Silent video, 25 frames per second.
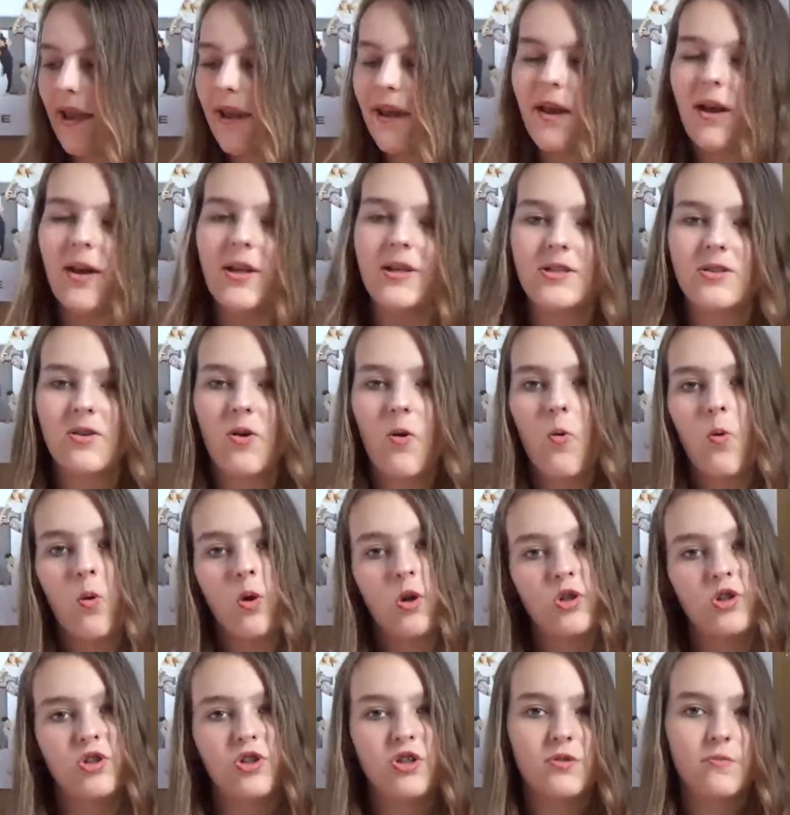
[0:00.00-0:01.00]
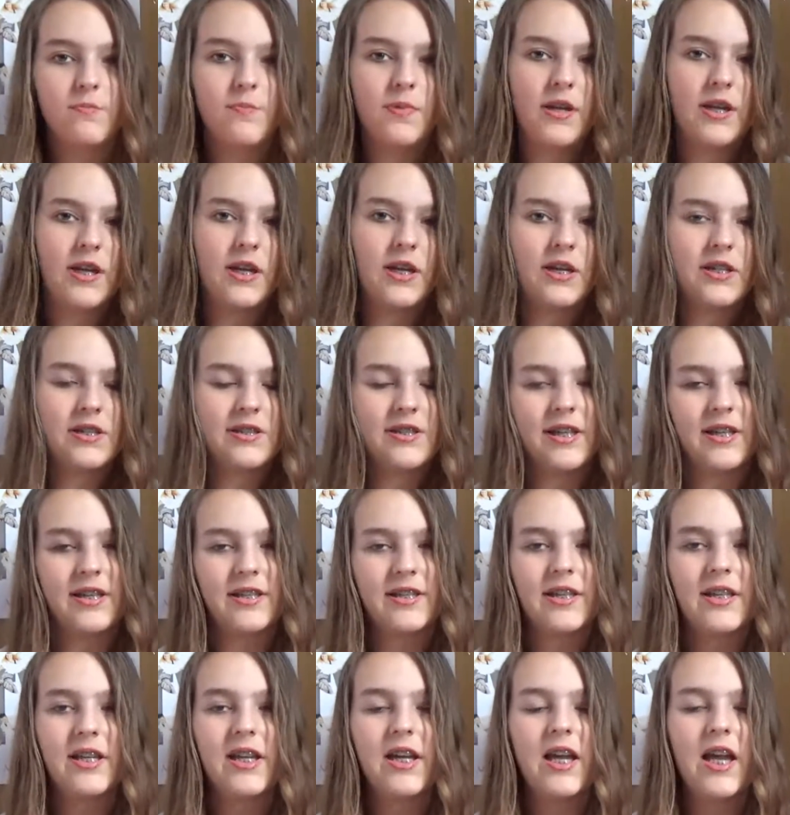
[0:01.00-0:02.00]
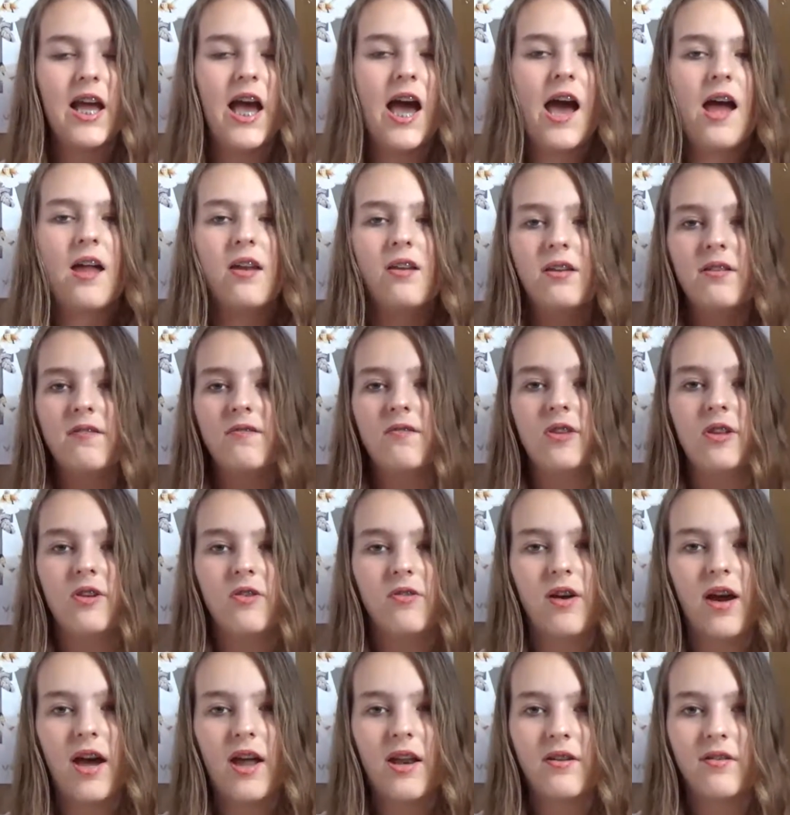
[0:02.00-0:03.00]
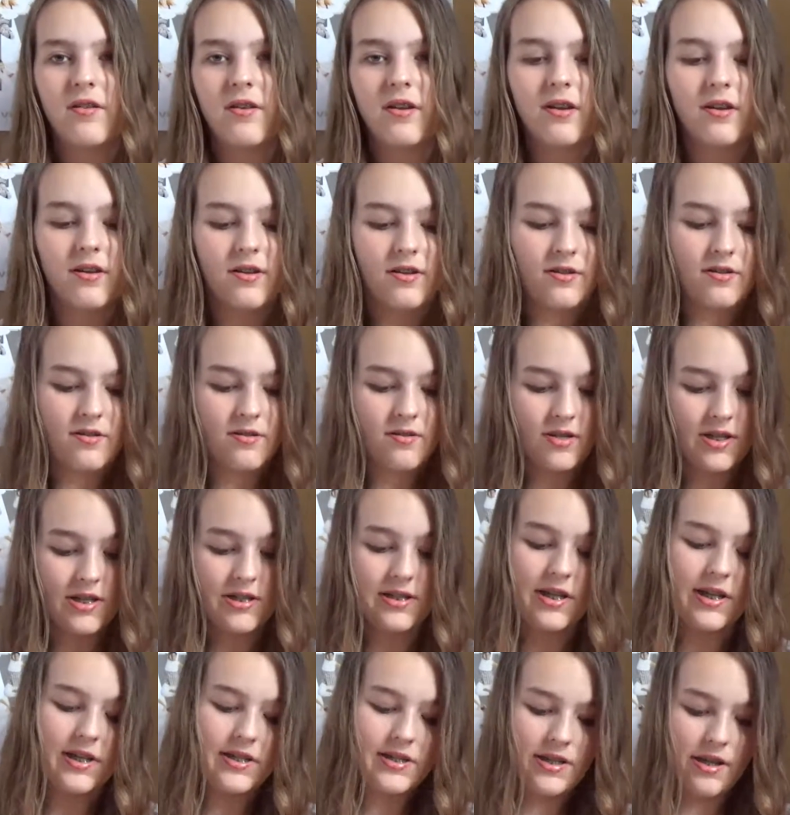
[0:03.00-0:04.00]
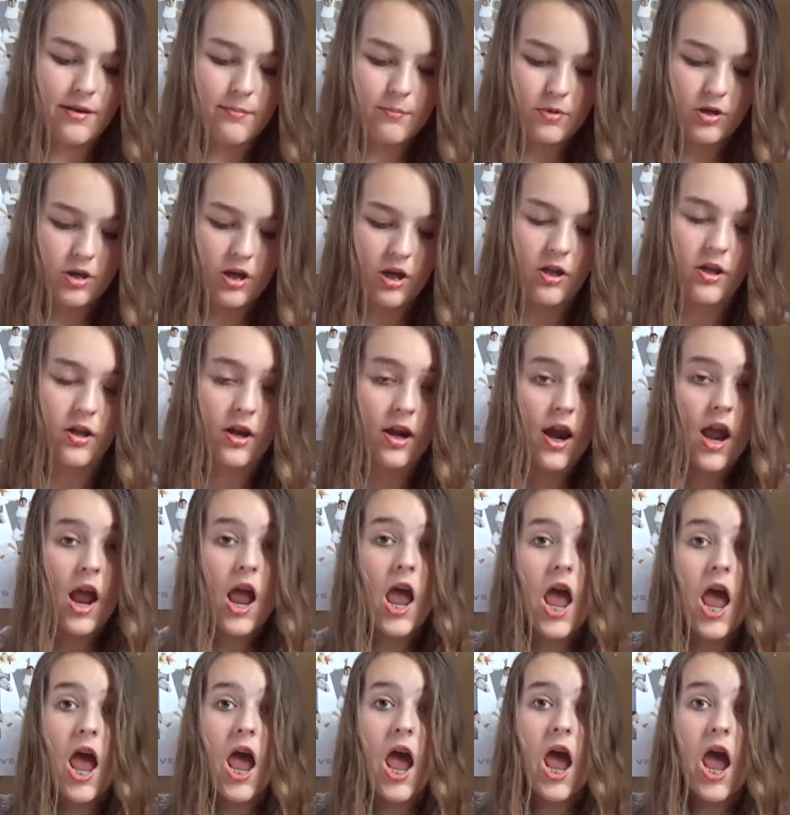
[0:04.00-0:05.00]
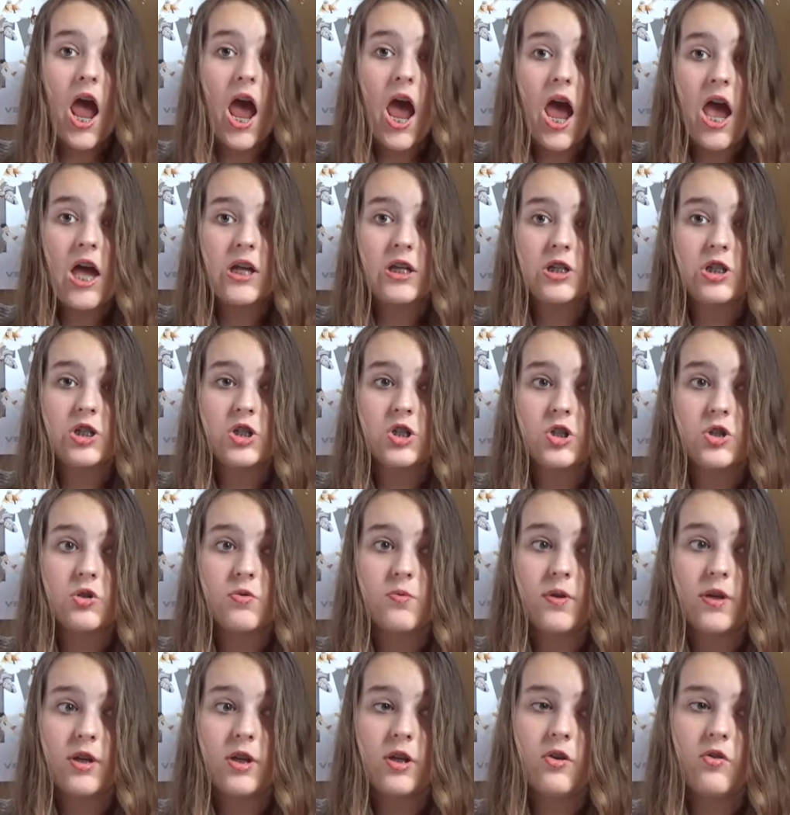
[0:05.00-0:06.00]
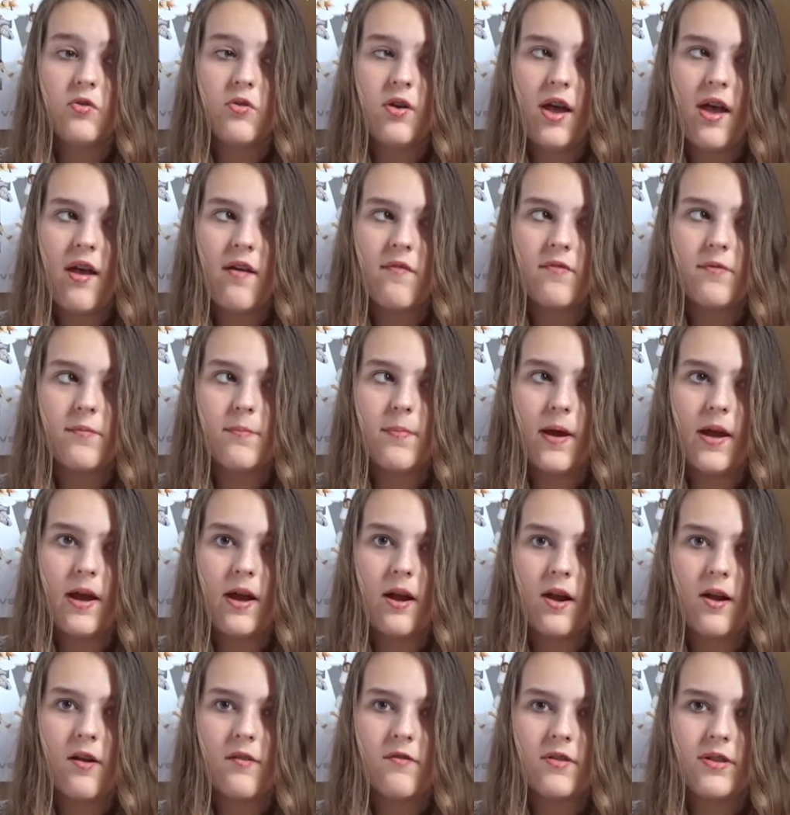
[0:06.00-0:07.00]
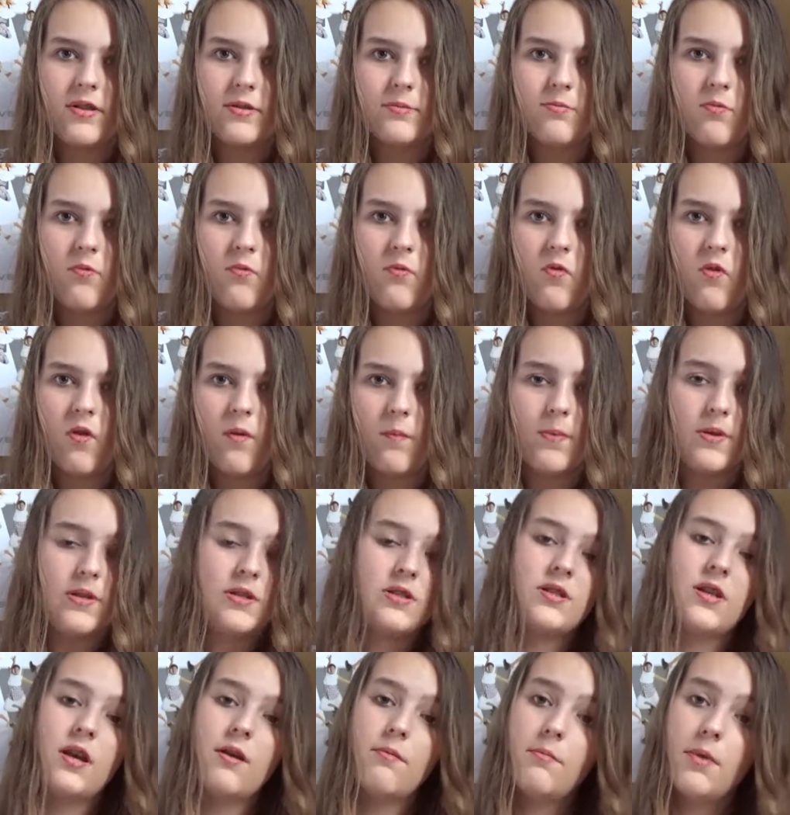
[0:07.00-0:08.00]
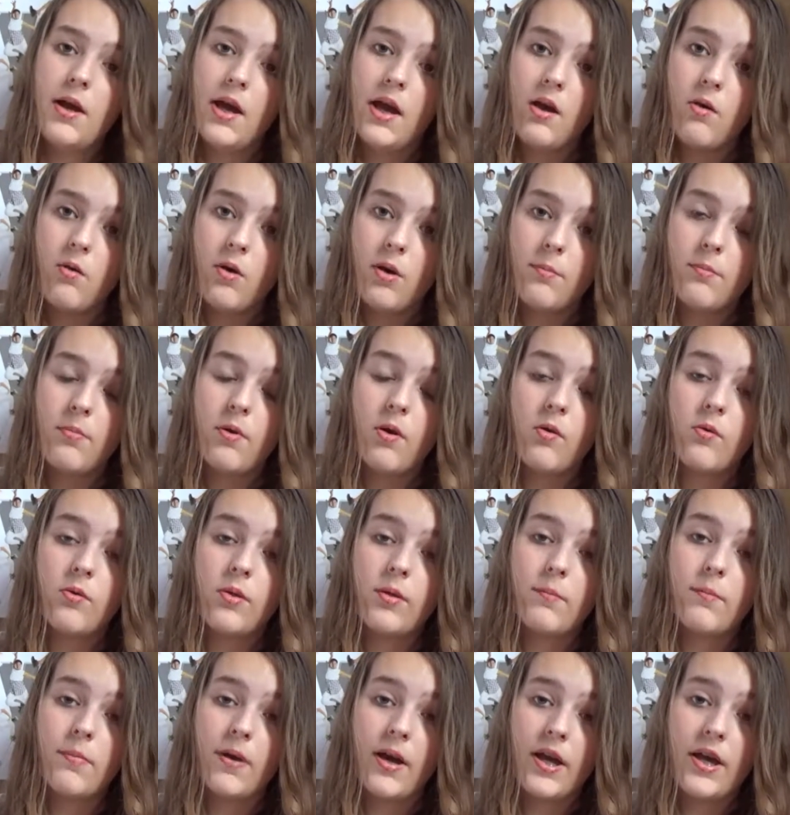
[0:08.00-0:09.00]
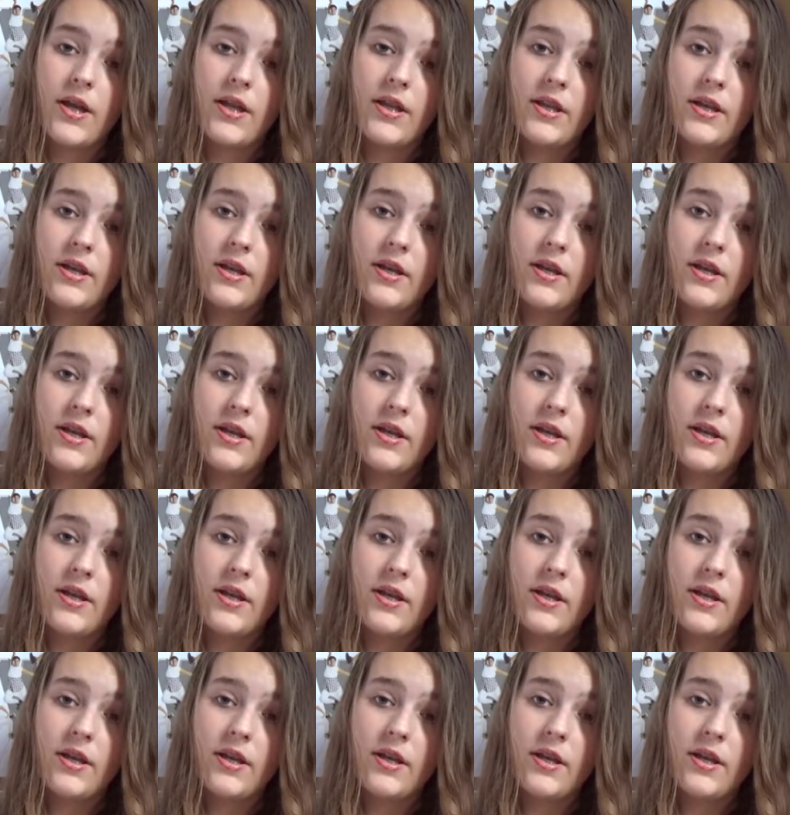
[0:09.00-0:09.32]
It's orange, pink. It's like, I don't even know how to, it's like a salmon color. And they're really cute. I have a pair of these before, but somehow I broke the button.